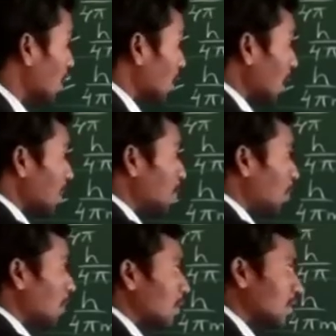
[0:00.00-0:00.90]

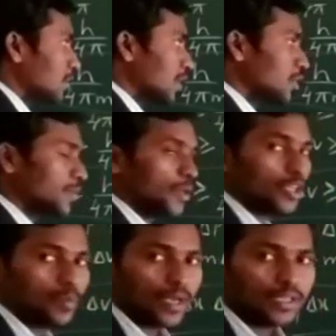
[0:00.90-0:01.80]
9.1 into 10 to the power
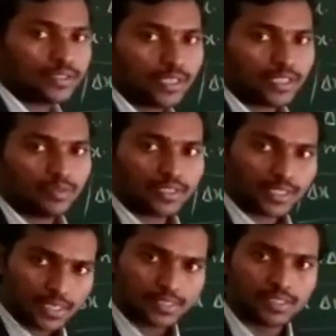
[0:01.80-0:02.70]
of minus
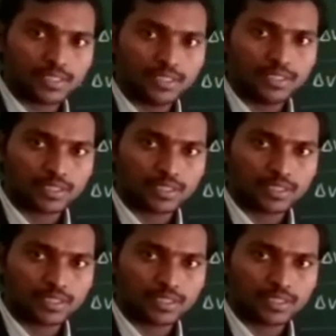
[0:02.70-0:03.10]
31 kg.